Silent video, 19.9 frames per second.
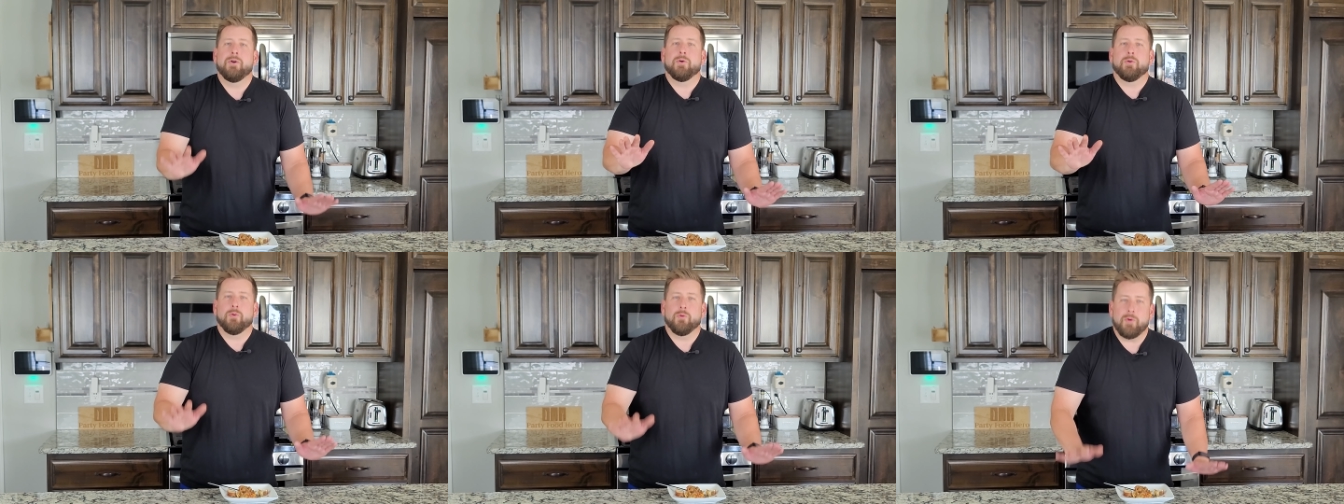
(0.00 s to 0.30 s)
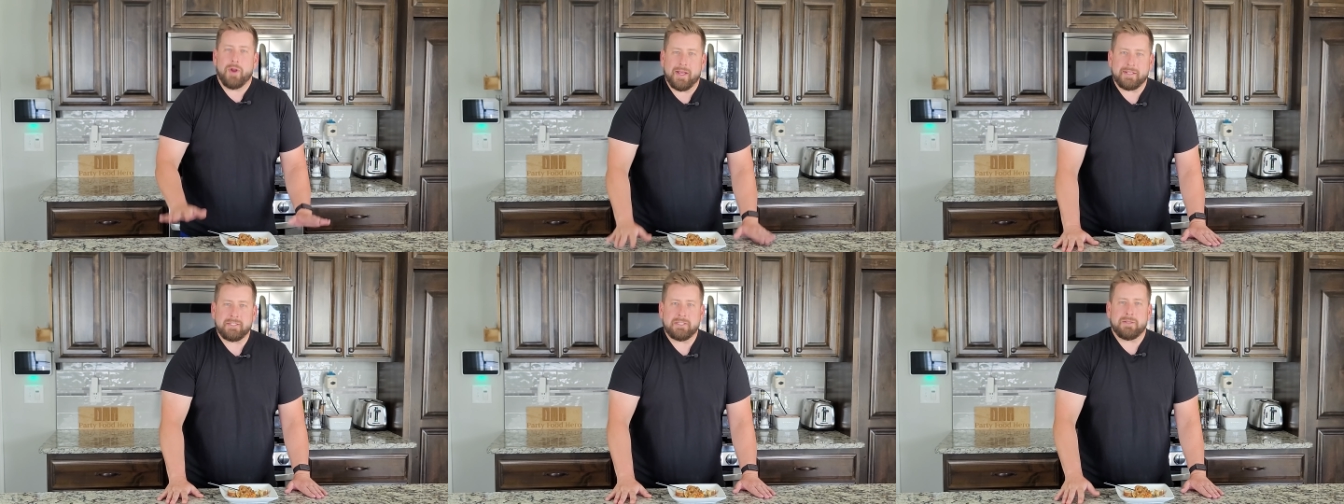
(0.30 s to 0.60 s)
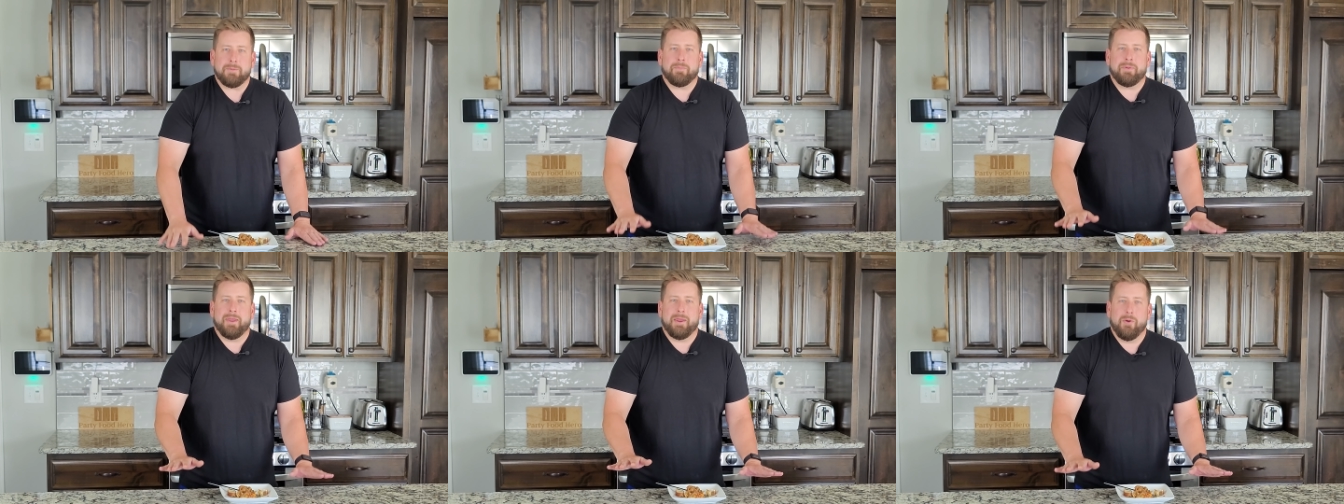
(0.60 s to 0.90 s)

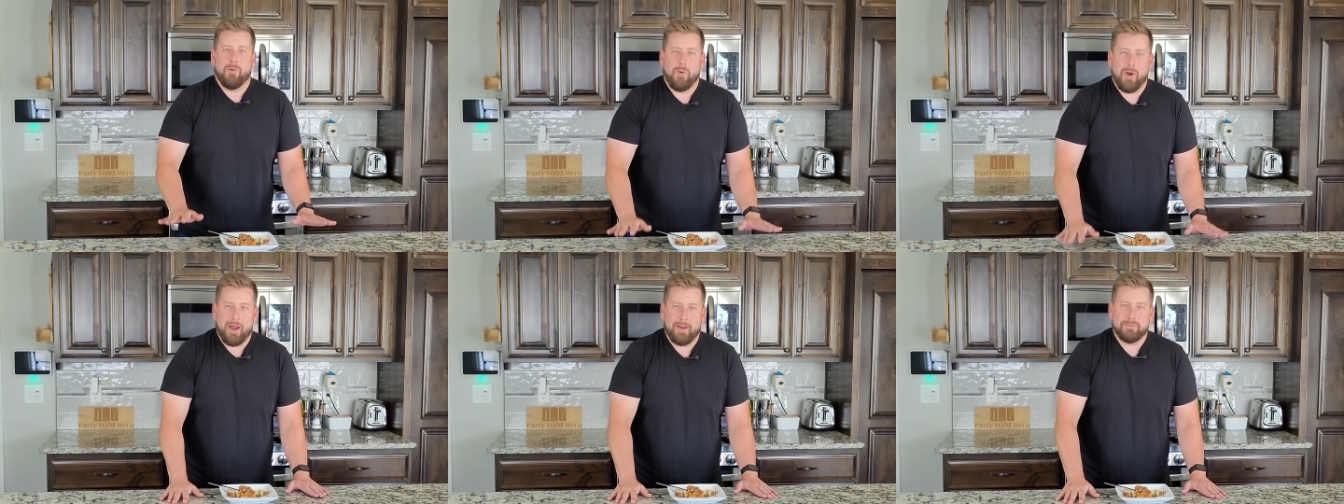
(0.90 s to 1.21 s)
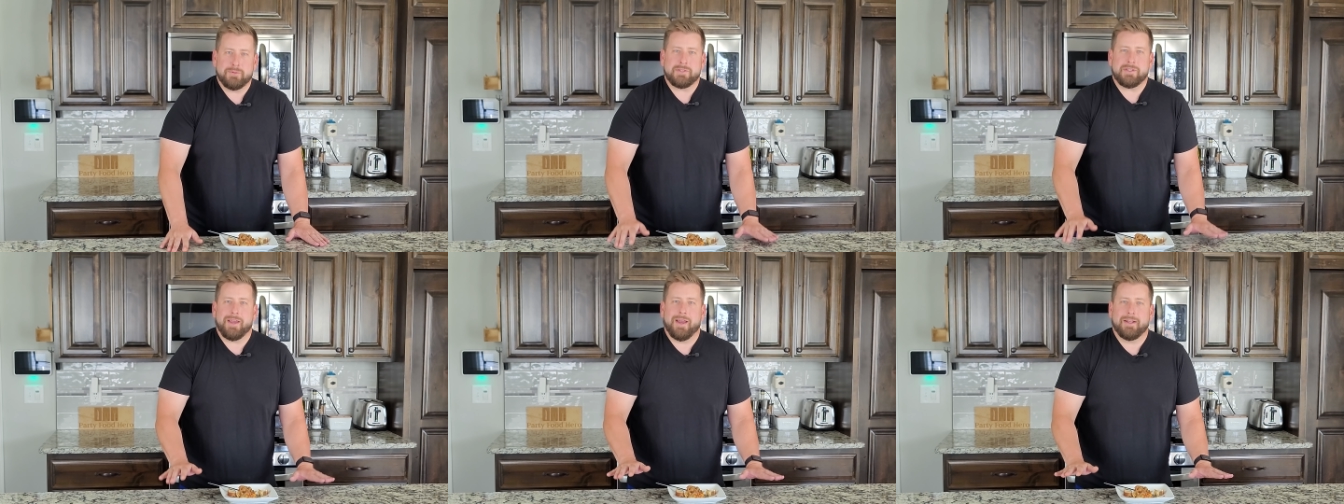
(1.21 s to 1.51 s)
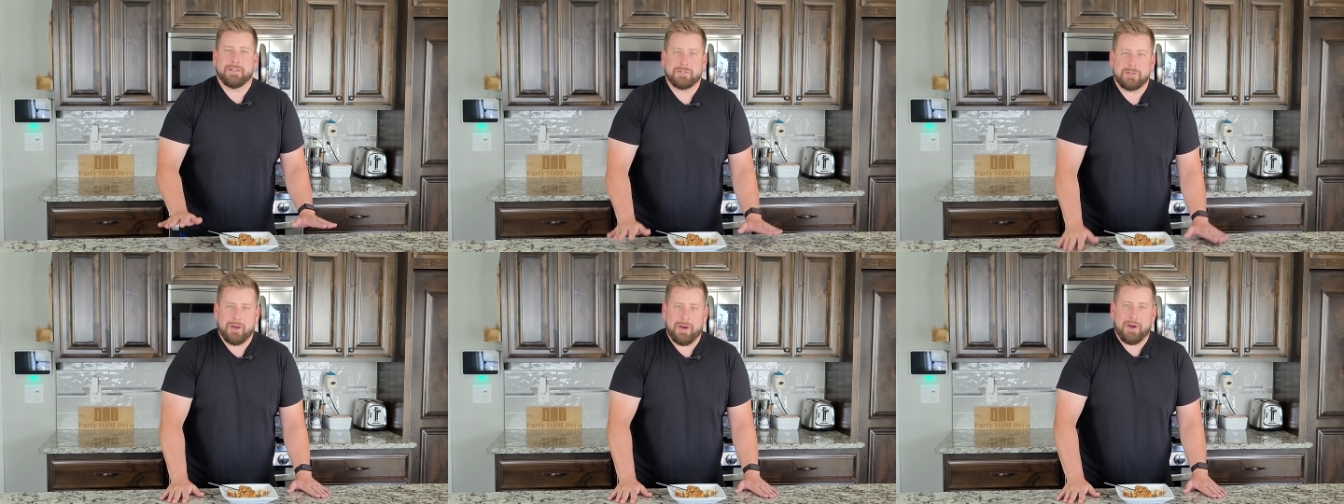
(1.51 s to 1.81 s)
Recipe
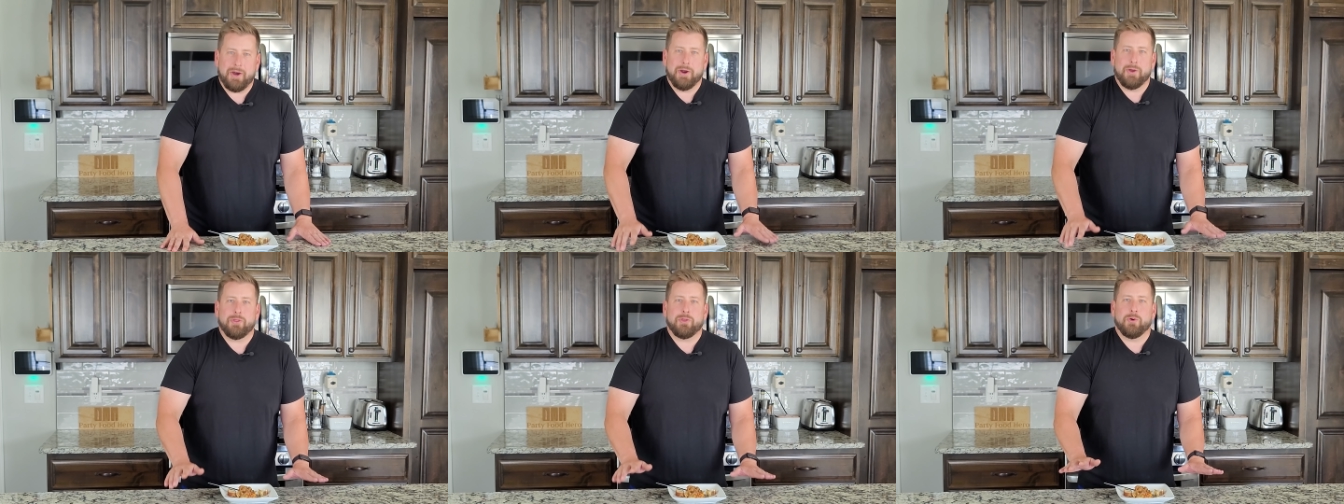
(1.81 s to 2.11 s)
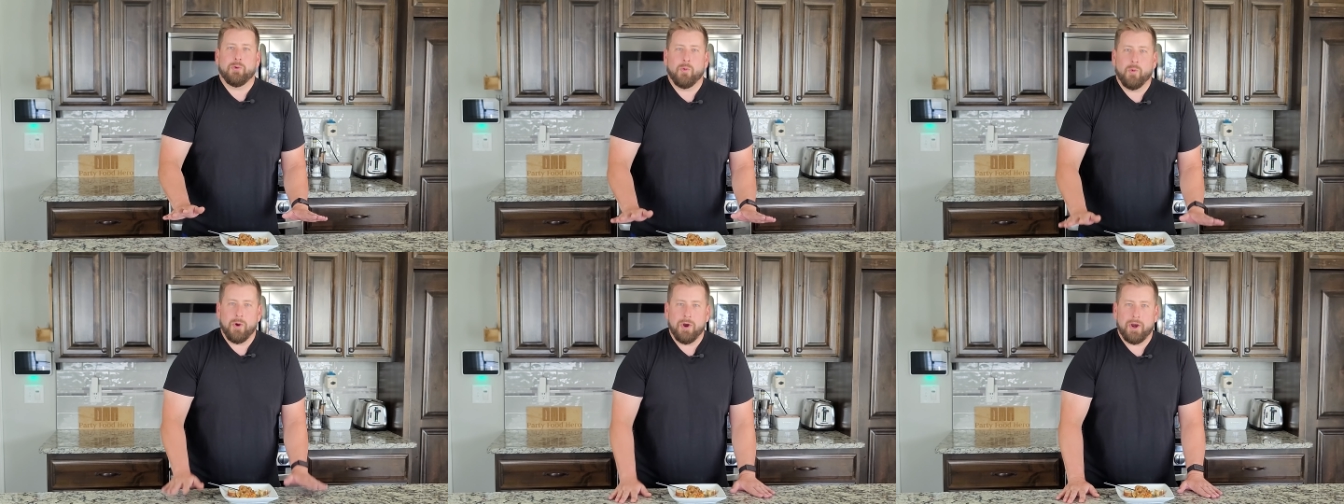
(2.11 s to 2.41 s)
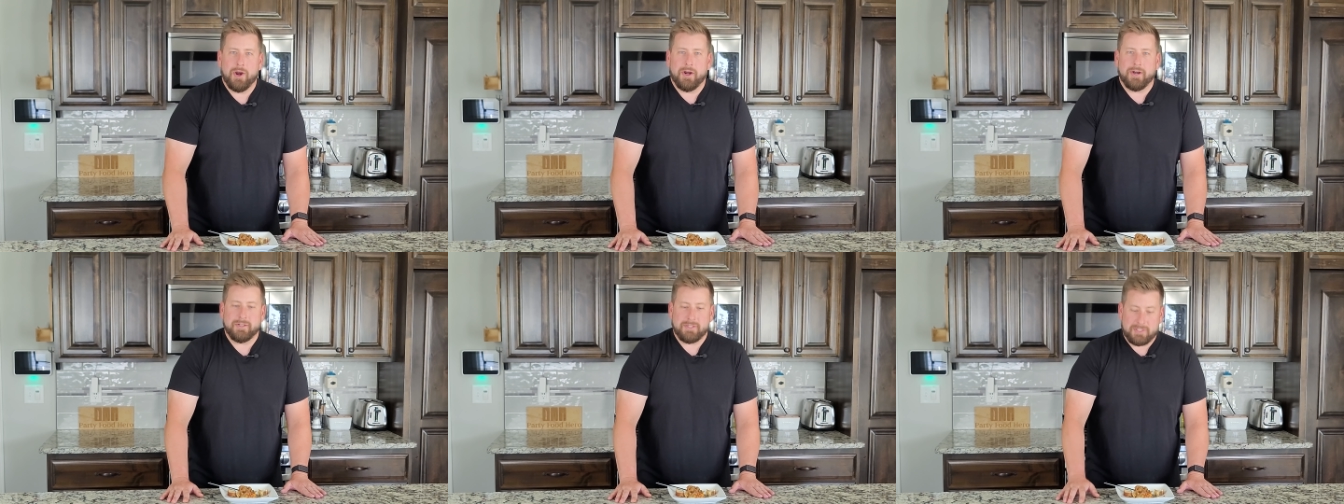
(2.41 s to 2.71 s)
websites are the
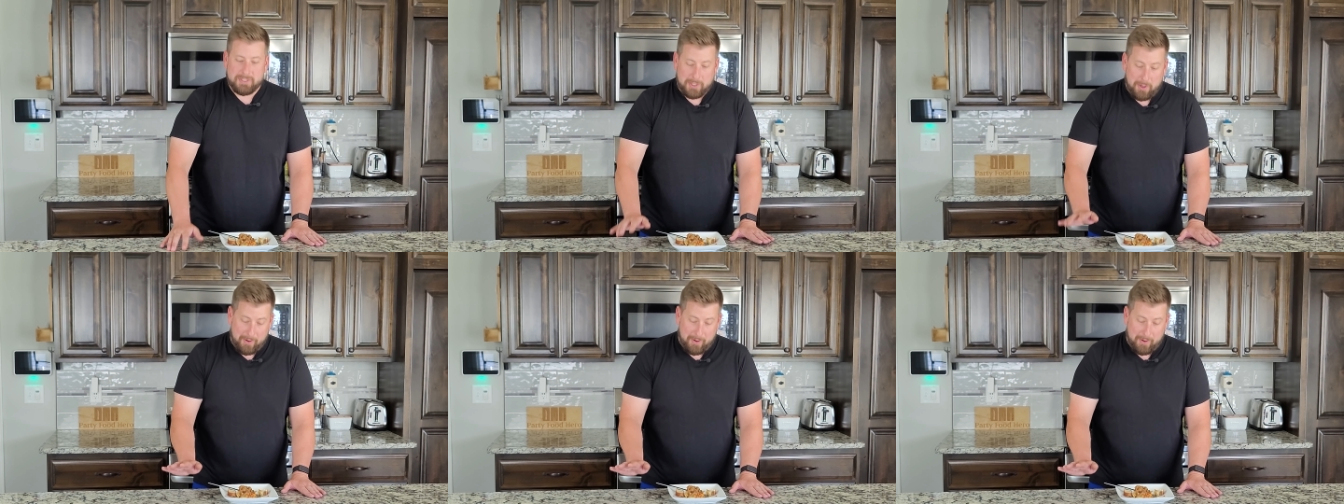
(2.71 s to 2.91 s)
worst.